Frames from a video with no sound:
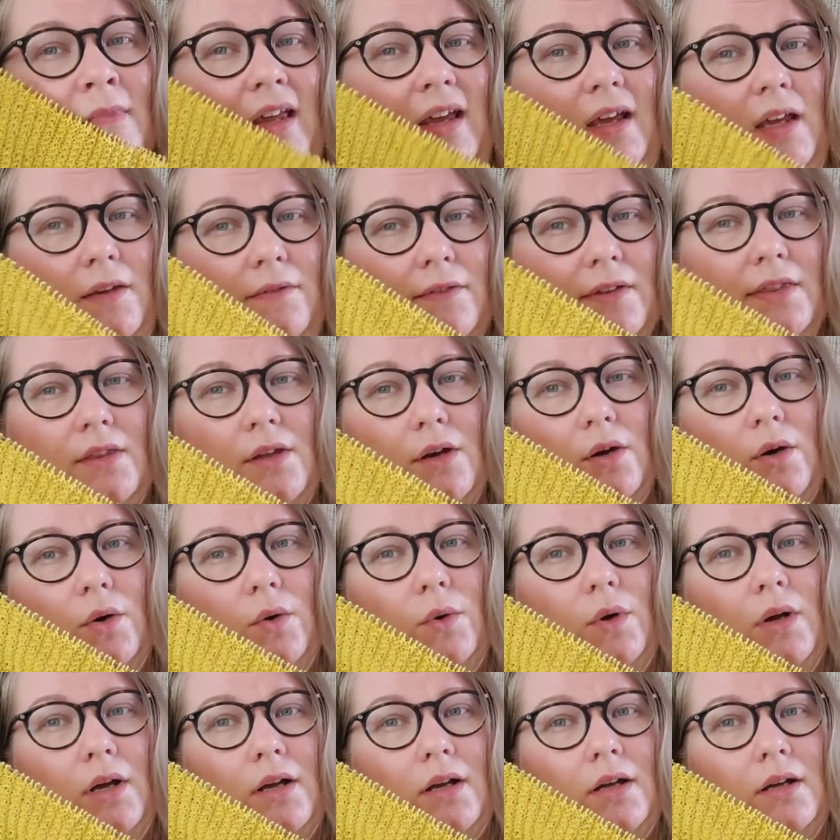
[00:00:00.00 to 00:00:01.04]
even
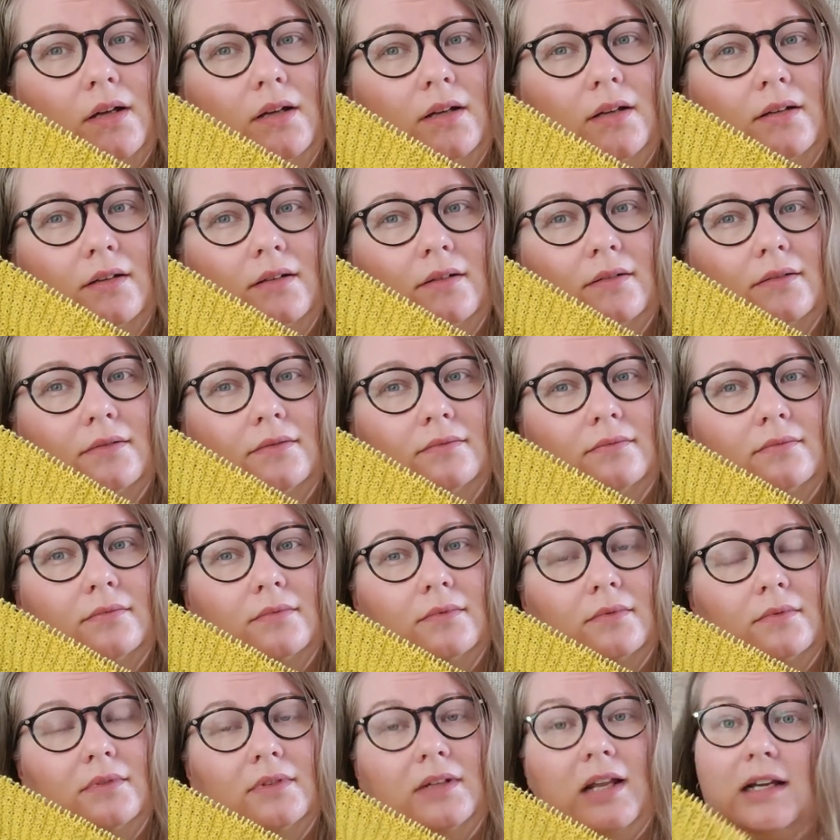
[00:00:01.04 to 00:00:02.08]
though,
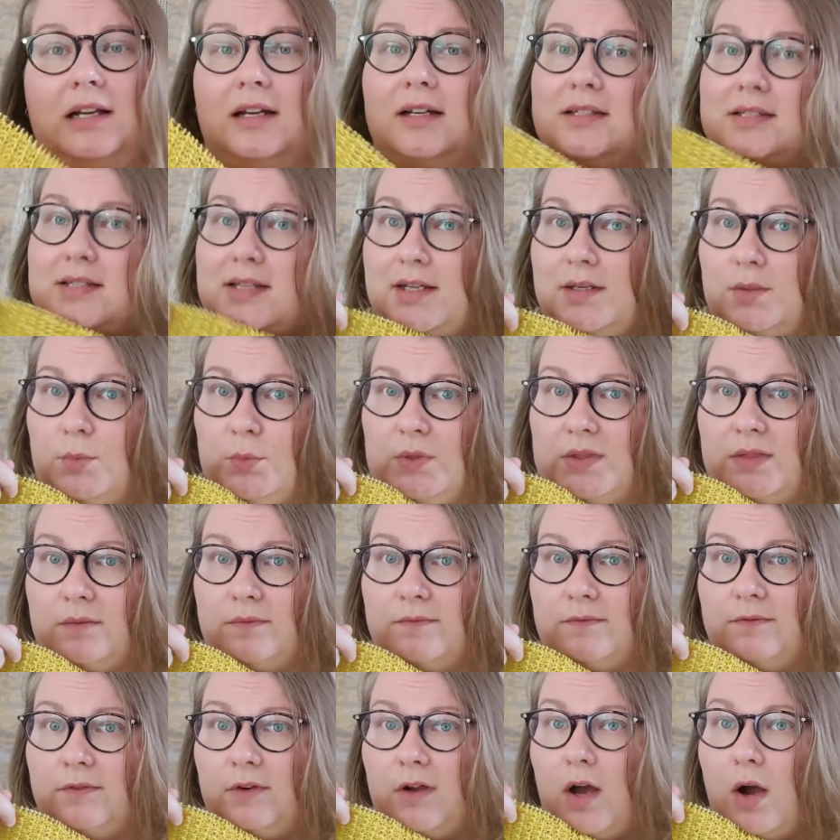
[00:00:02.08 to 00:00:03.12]
like I said with
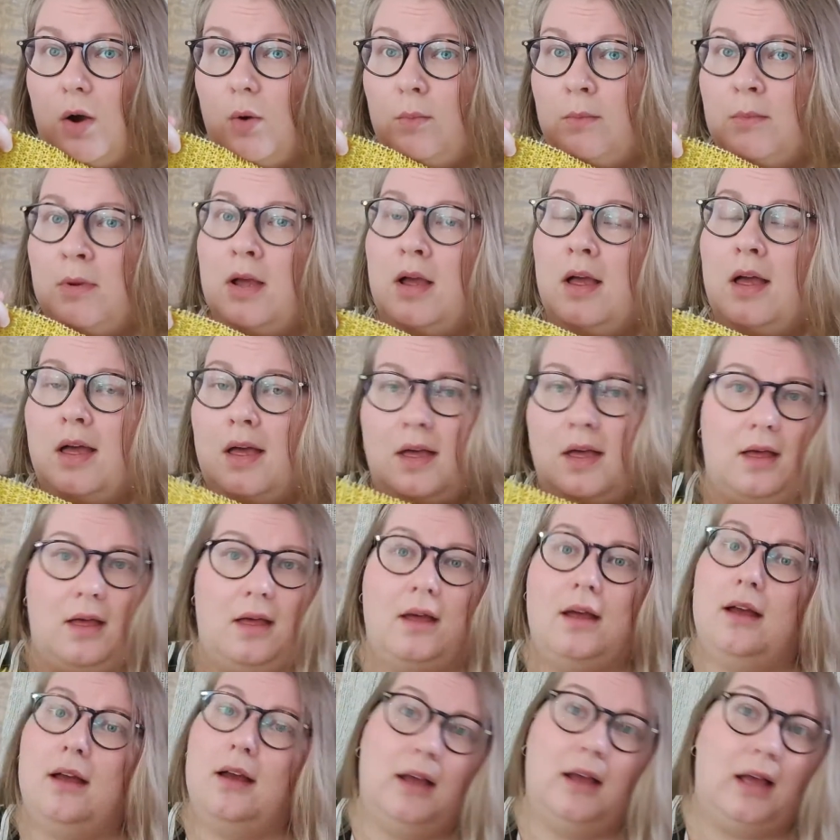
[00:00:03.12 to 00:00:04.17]
Flam,
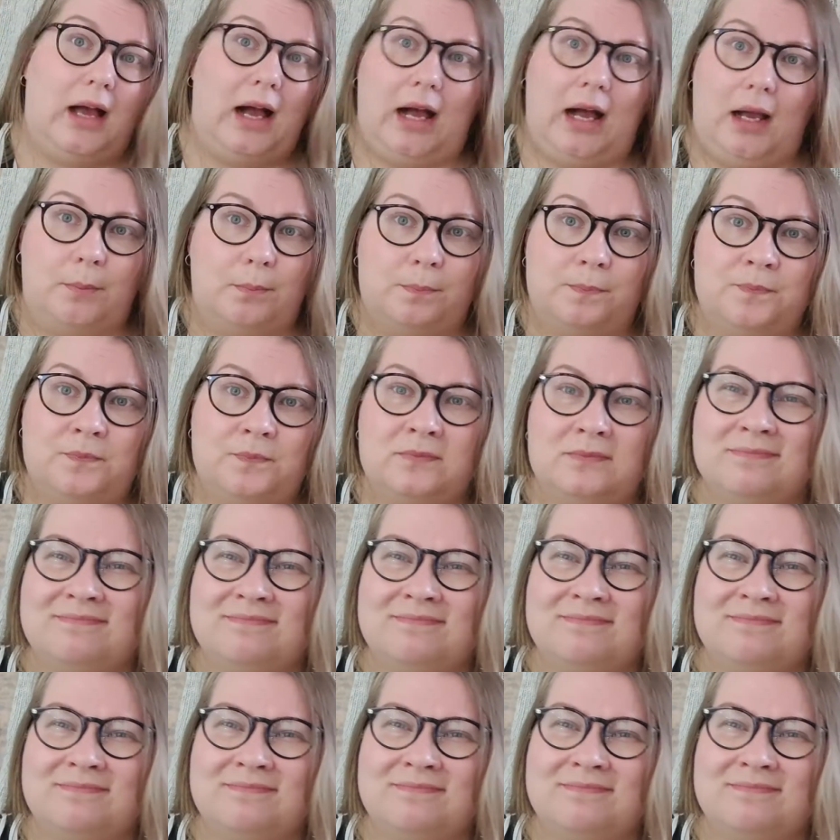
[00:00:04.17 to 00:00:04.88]
I'm